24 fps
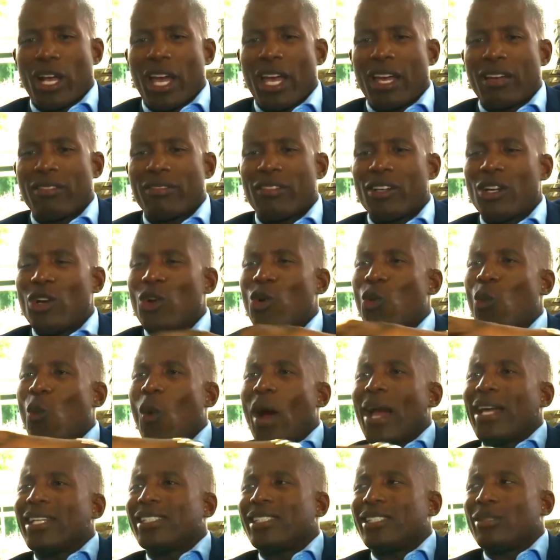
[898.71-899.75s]
I have
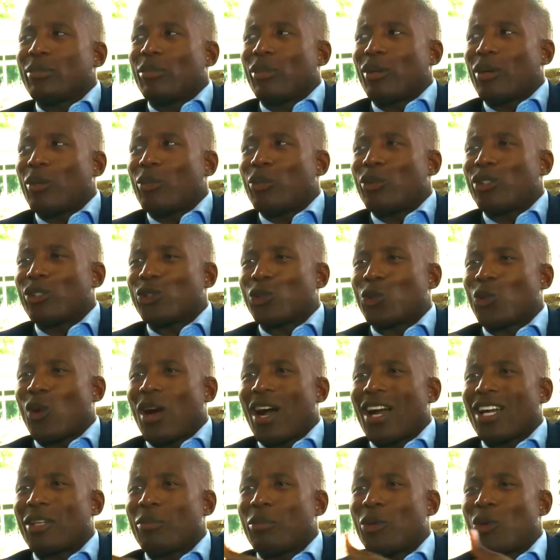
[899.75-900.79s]
white Zimbabweans who
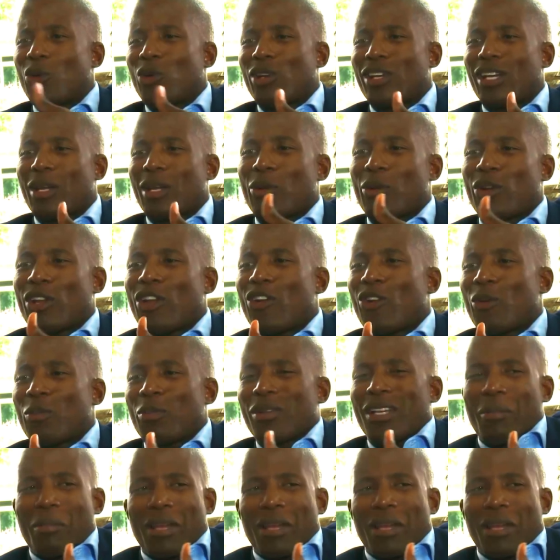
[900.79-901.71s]
hug me when on an airplane.